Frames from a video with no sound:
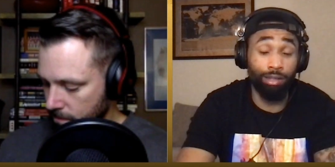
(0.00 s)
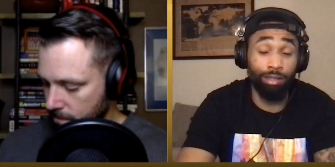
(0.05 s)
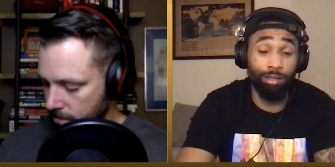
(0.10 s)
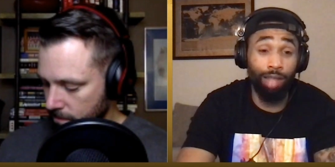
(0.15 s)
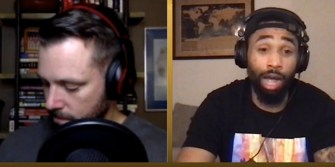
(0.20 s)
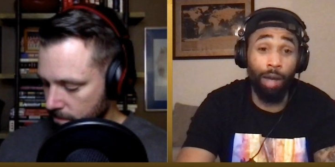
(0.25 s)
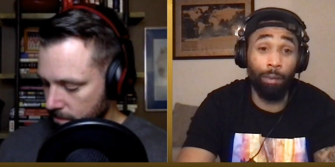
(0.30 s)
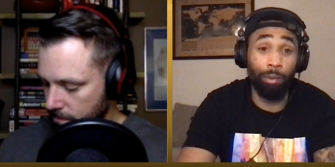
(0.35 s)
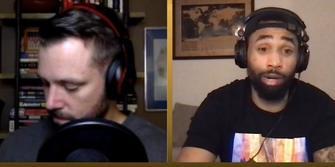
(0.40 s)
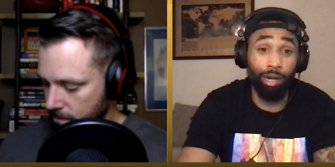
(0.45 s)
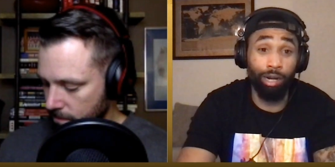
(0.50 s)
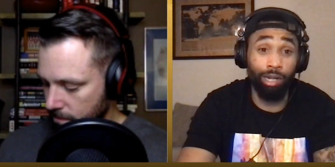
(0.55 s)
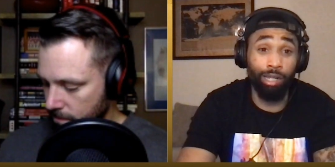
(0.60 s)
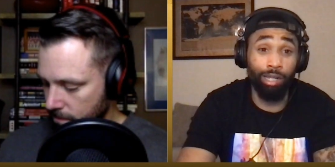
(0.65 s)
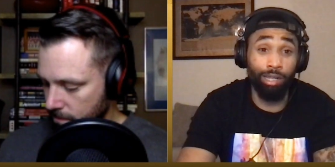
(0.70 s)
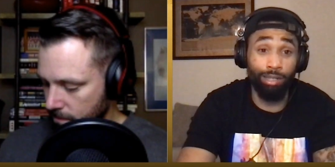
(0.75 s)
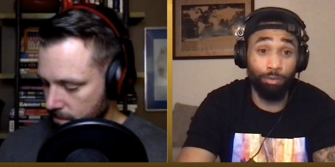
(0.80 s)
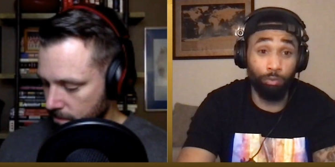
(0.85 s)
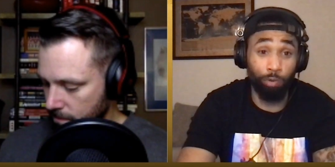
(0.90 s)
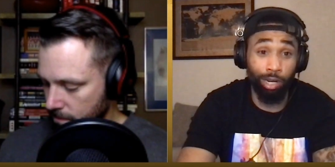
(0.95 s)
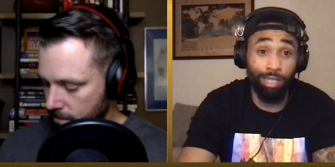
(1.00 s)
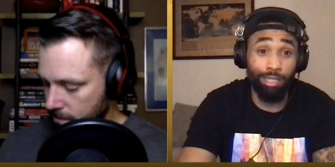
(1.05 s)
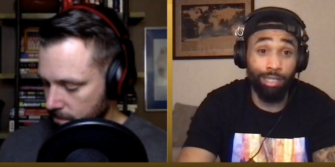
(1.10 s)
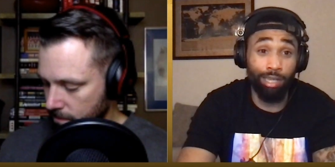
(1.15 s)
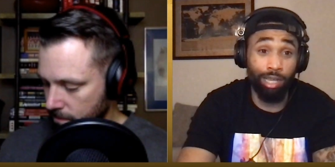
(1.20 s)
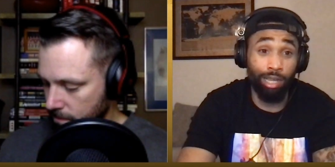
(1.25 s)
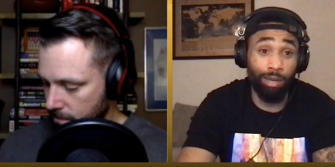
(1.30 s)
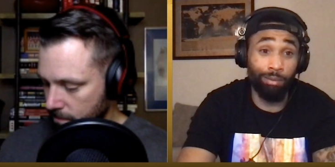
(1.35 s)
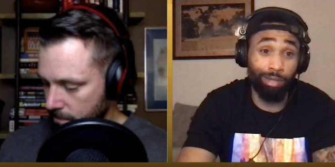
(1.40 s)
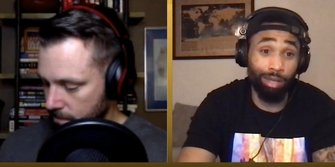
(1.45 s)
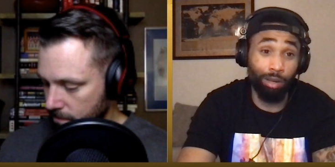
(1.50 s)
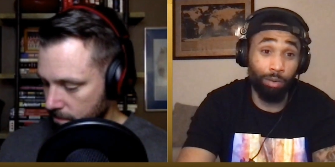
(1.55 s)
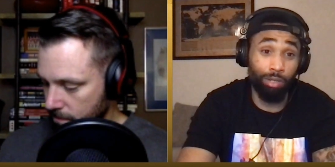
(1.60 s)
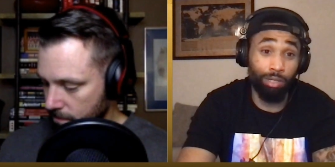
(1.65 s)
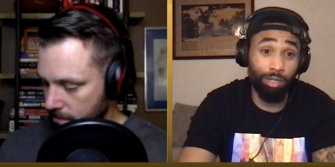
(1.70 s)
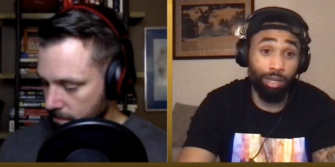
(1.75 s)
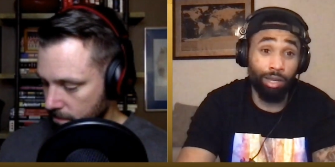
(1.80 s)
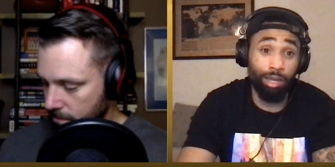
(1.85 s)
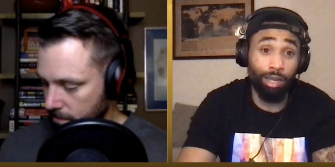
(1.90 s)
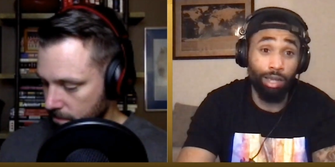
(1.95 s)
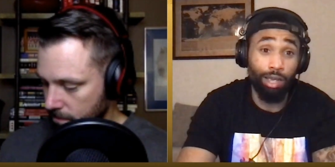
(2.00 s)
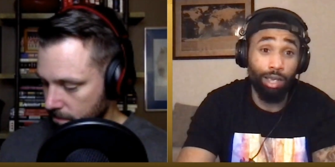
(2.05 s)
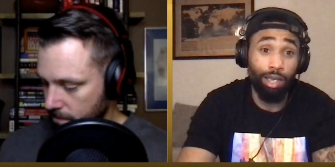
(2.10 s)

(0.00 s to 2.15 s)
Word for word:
Speaker 1: and dominated against ranked teams, I would say.